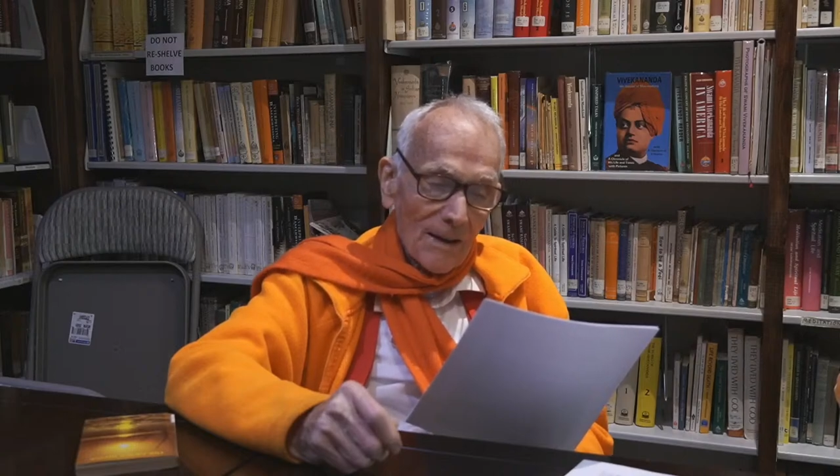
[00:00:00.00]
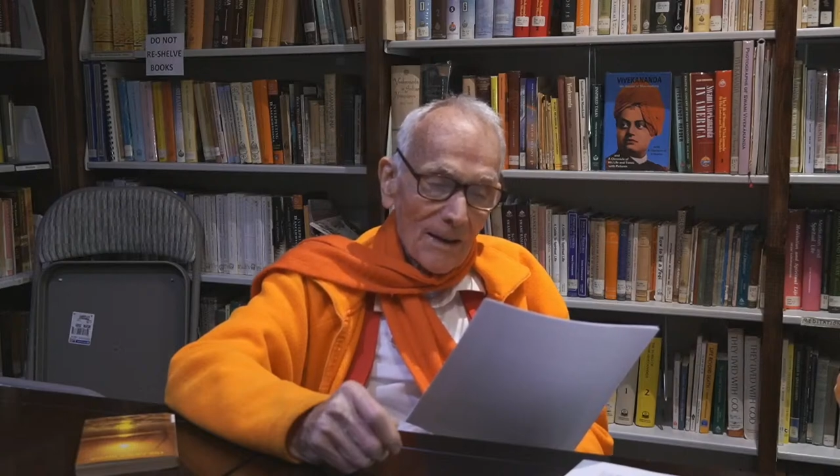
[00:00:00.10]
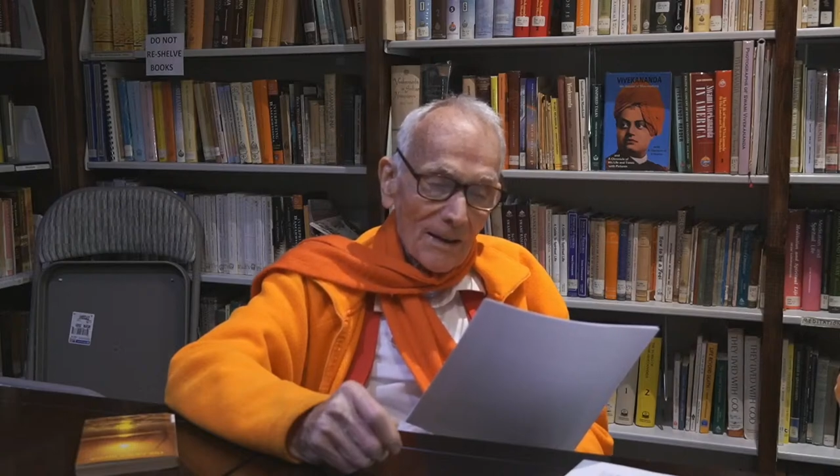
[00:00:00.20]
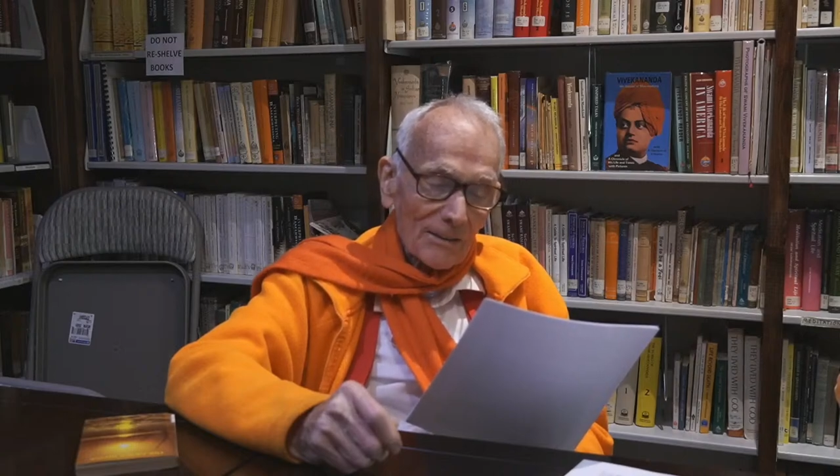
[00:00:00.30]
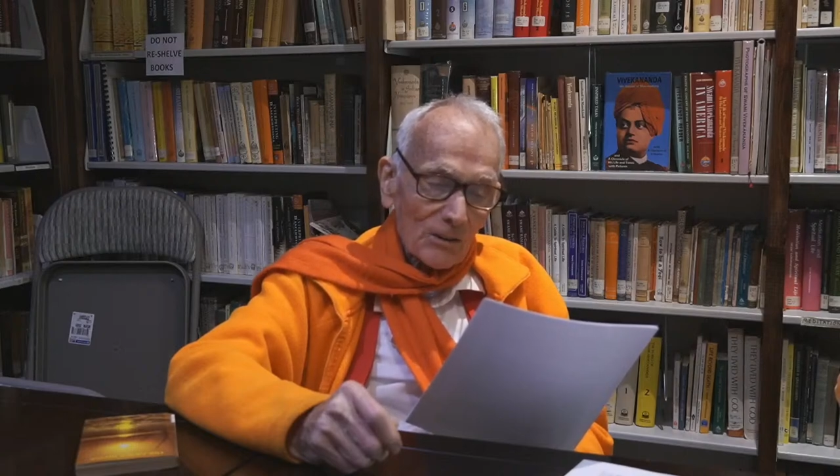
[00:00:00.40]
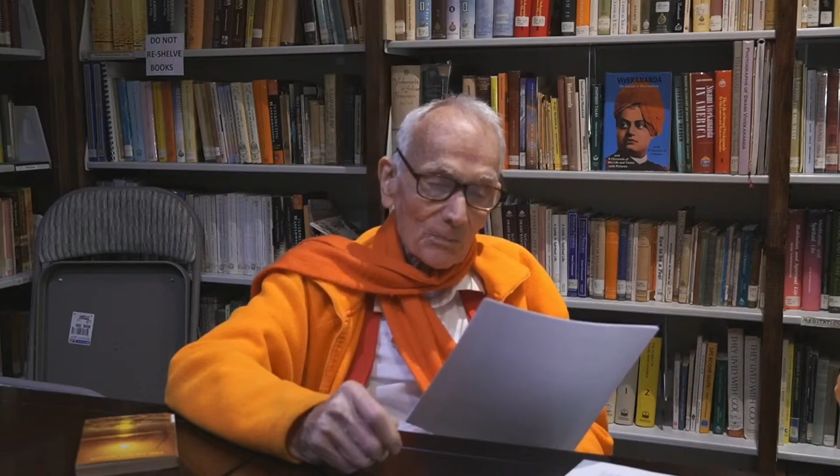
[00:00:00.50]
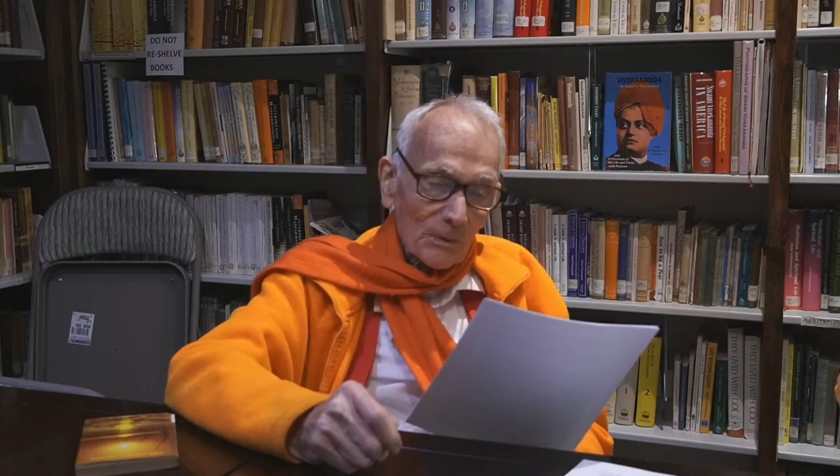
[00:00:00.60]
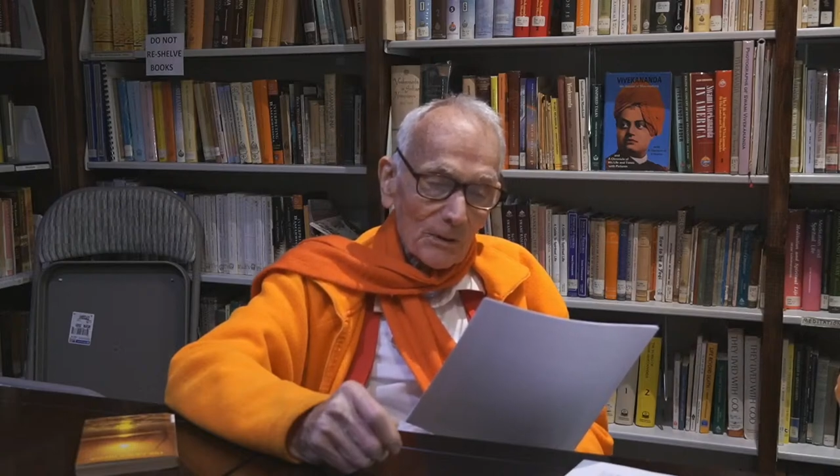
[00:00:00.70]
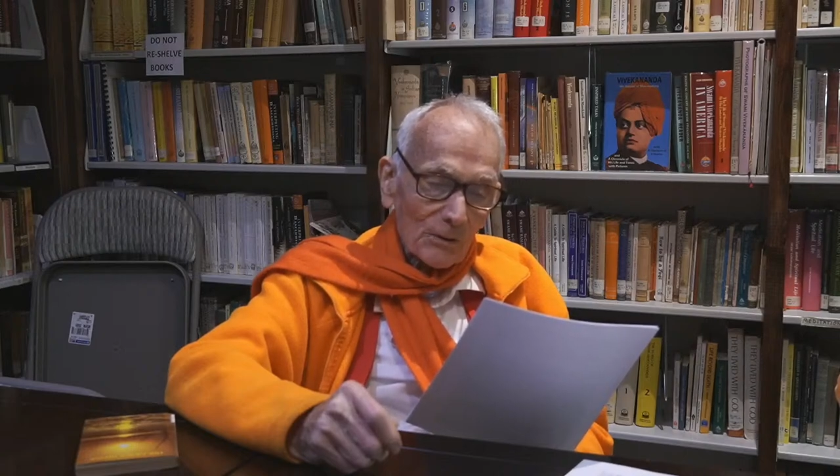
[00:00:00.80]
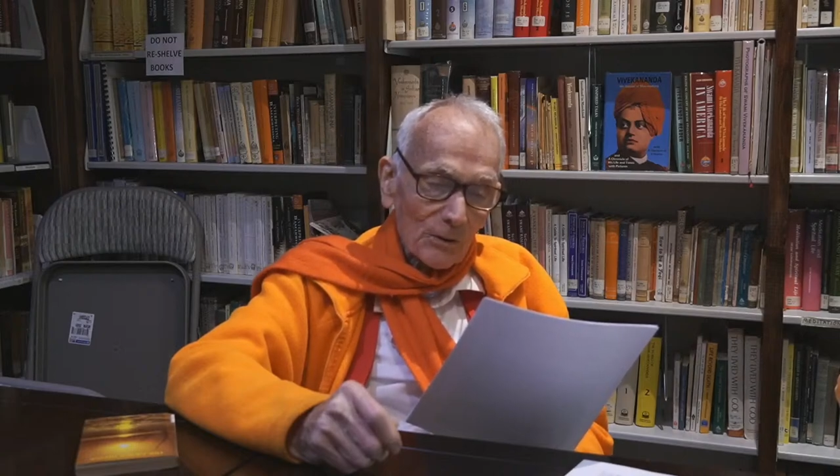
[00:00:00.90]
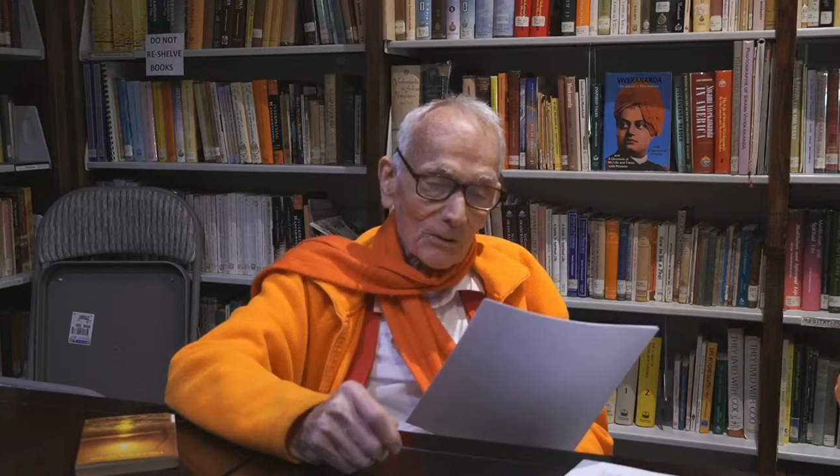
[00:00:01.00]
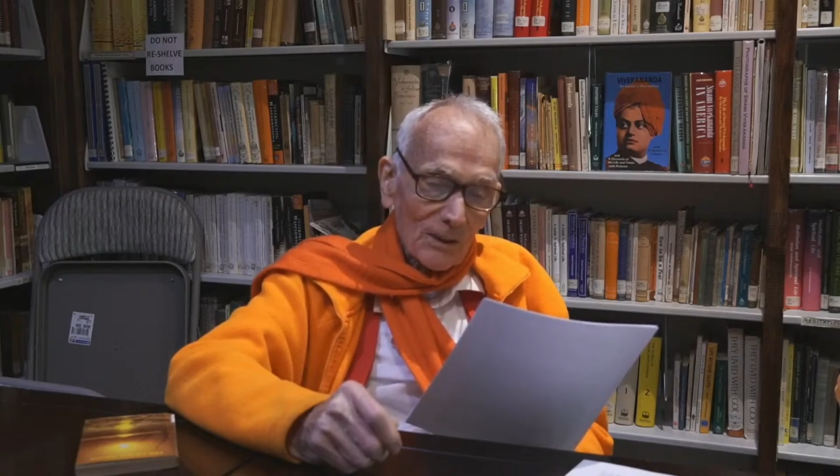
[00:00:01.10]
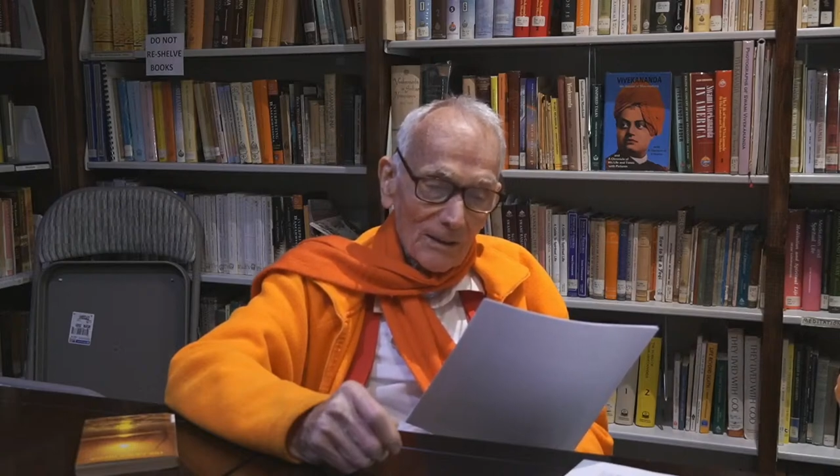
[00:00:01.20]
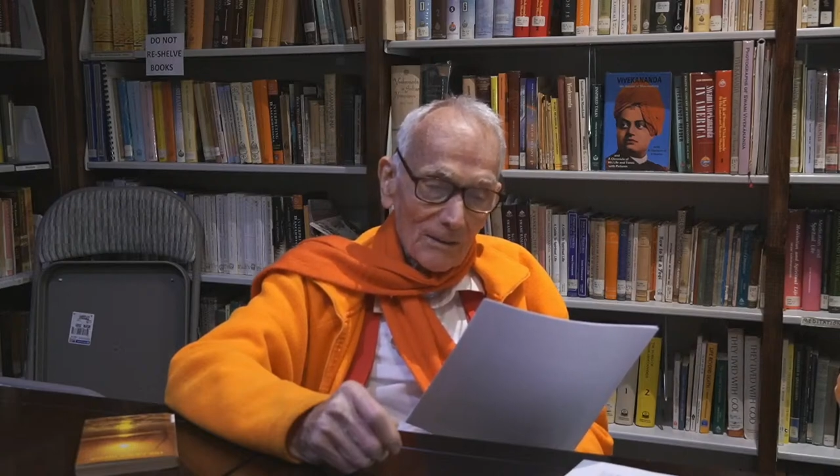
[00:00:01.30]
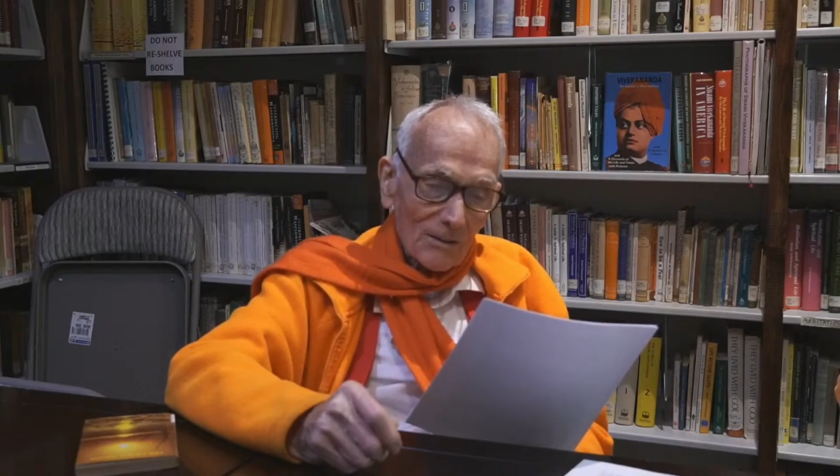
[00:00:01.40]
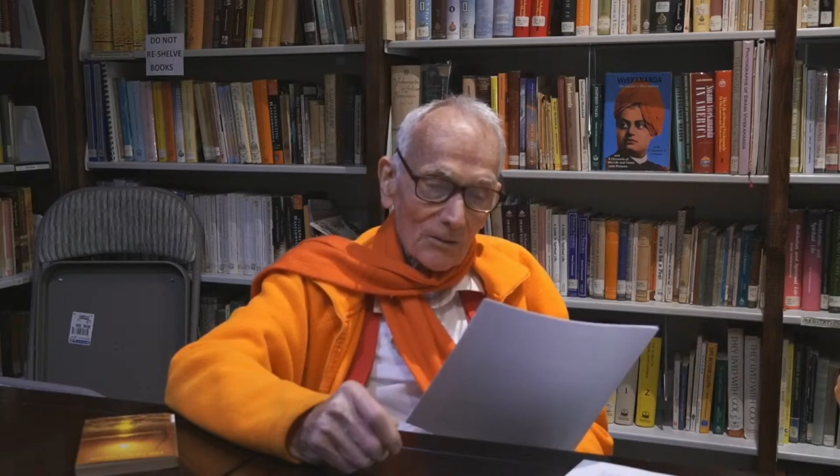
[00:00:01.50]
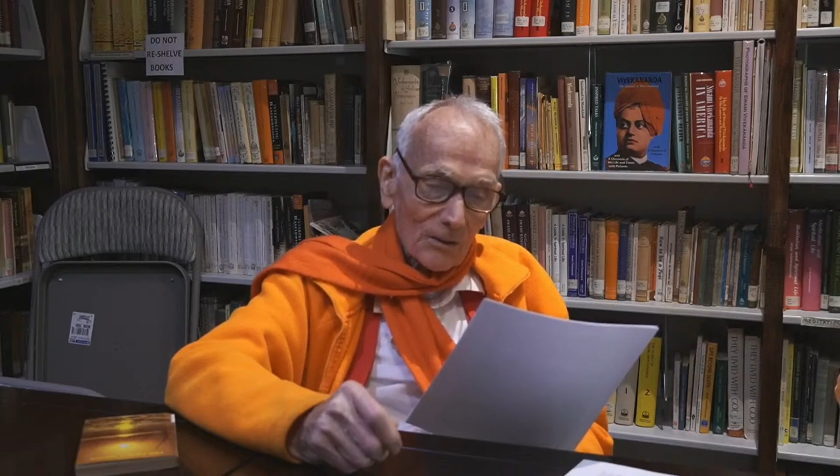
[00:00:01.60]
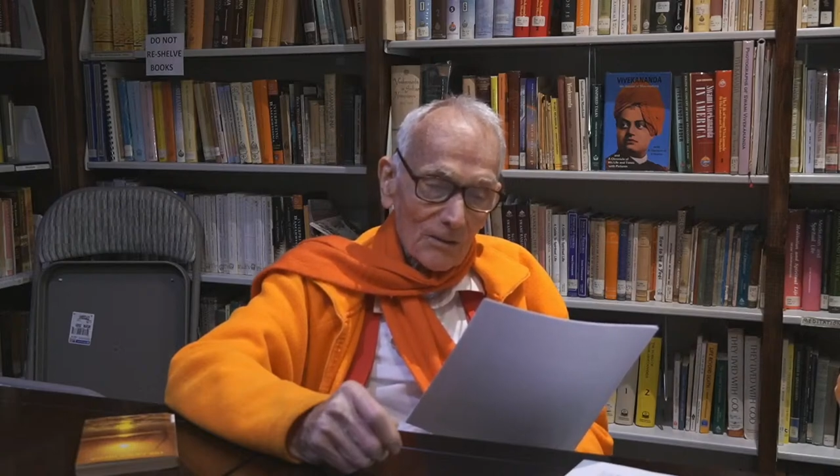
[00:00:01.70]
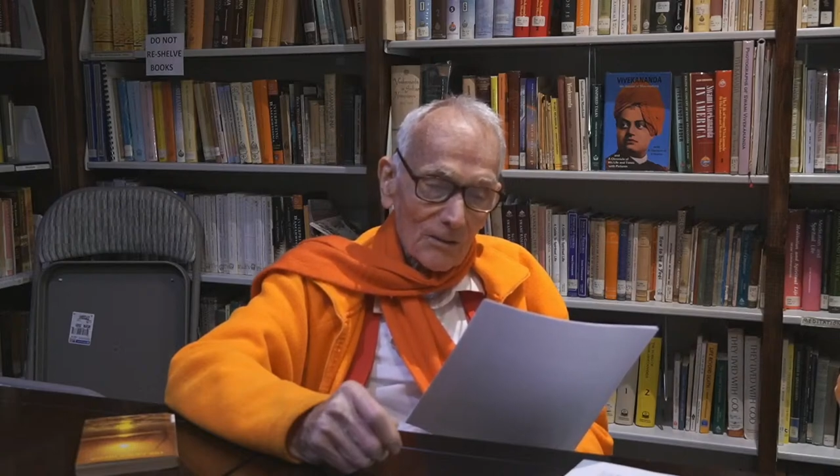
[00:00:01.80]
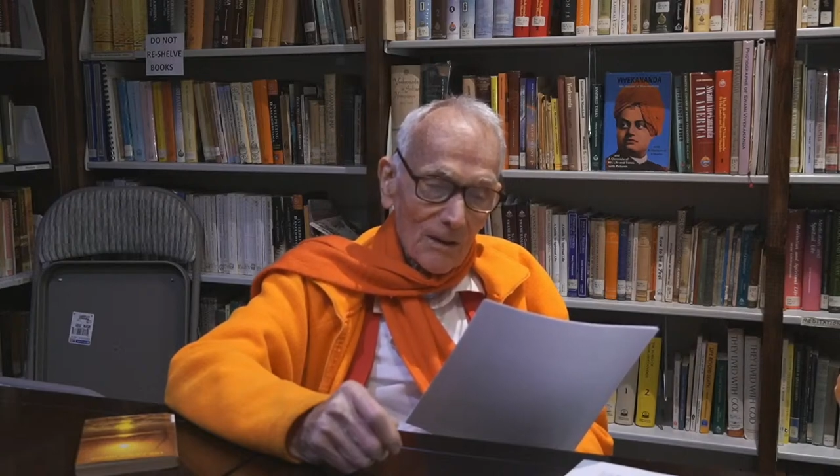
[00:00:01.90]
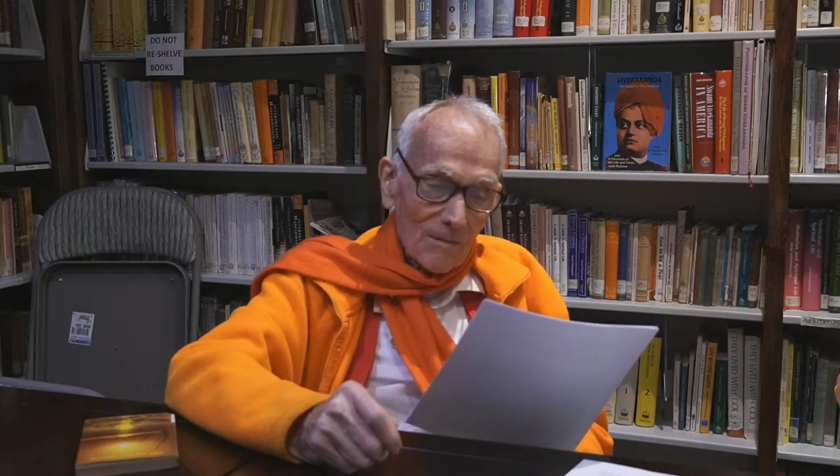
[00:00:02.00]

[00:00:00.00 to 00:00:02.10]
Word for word: and spiritual tendencies.